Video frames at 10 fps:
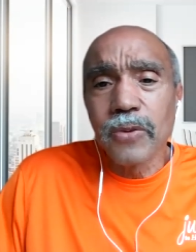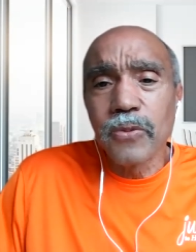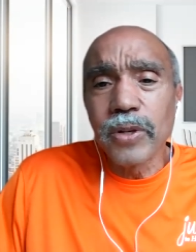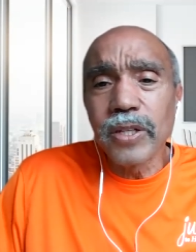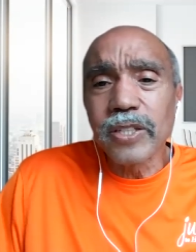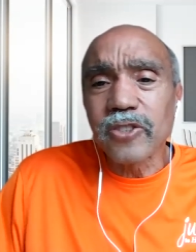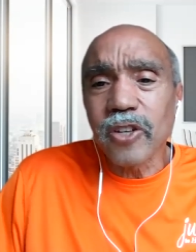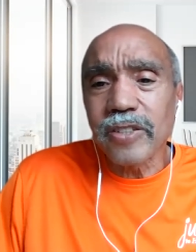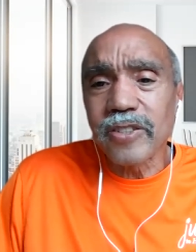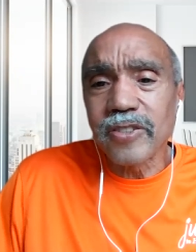And really
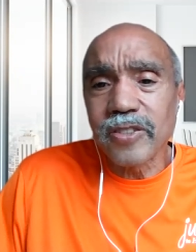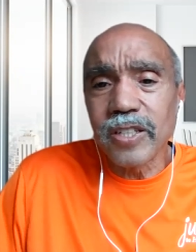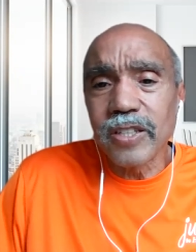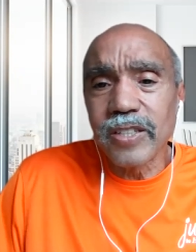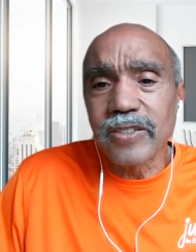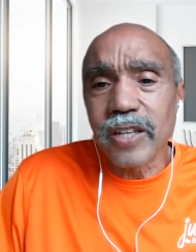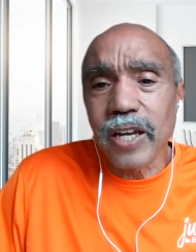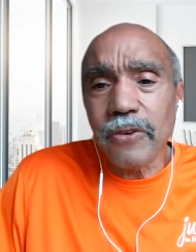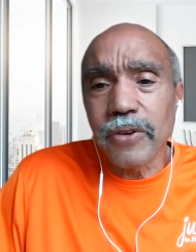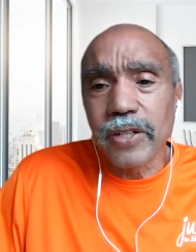start to see these
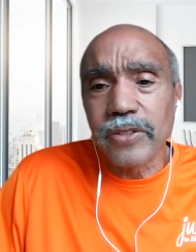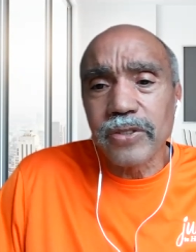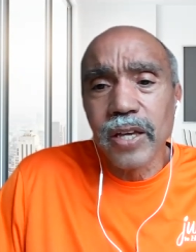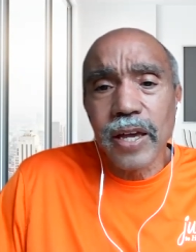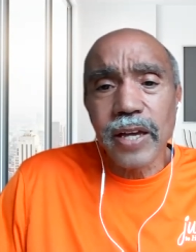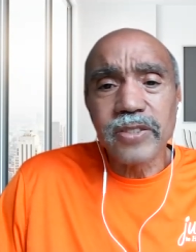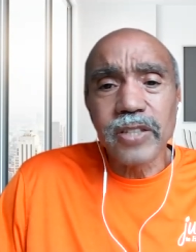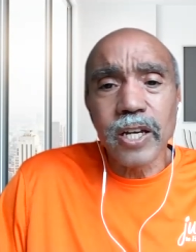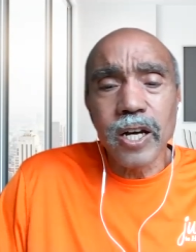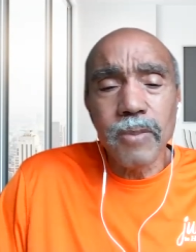areas as
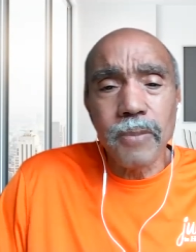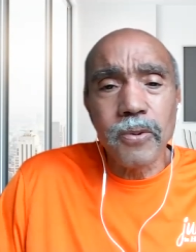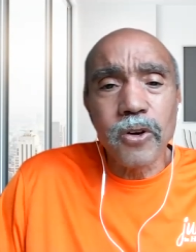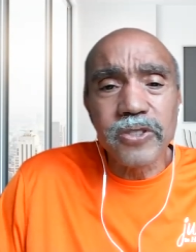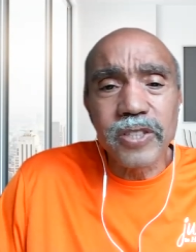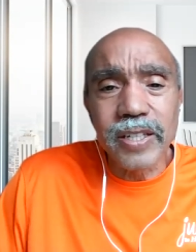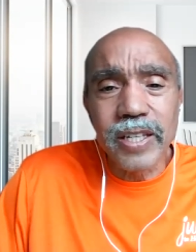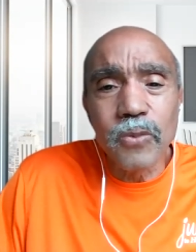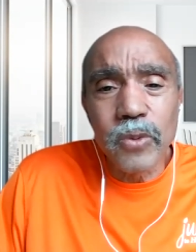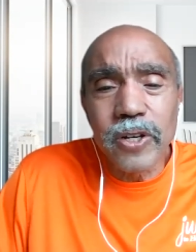they come up, because
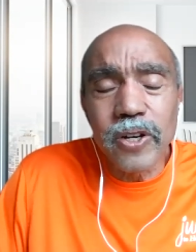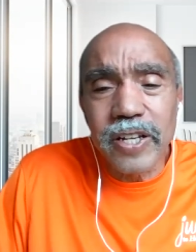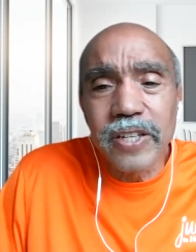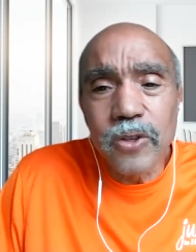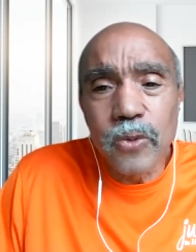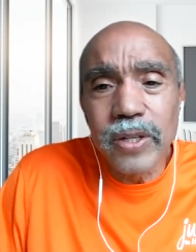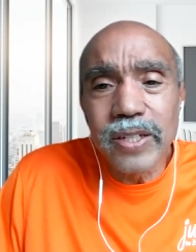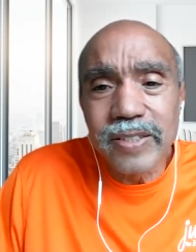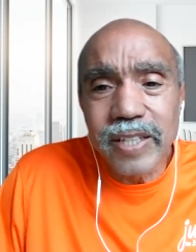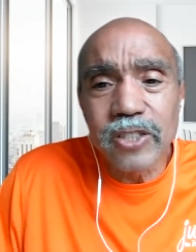again, we are in the
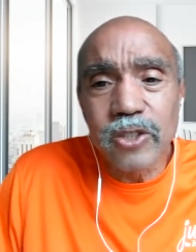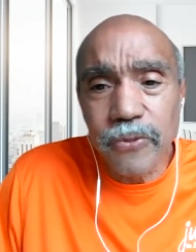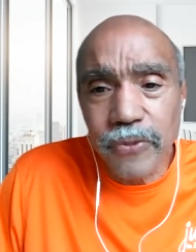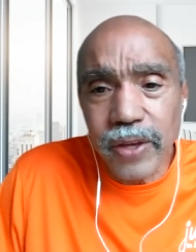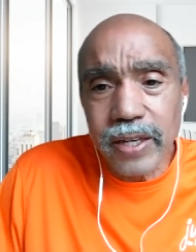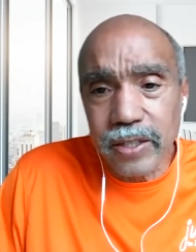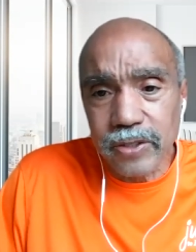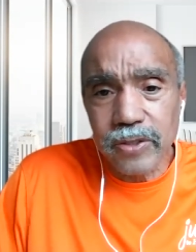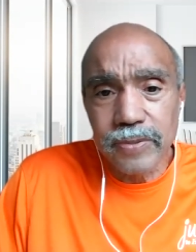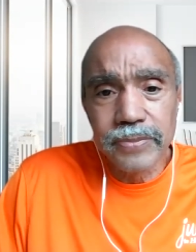realization
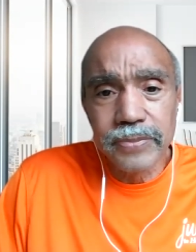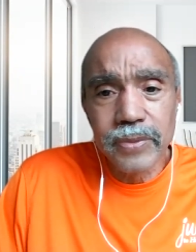phase.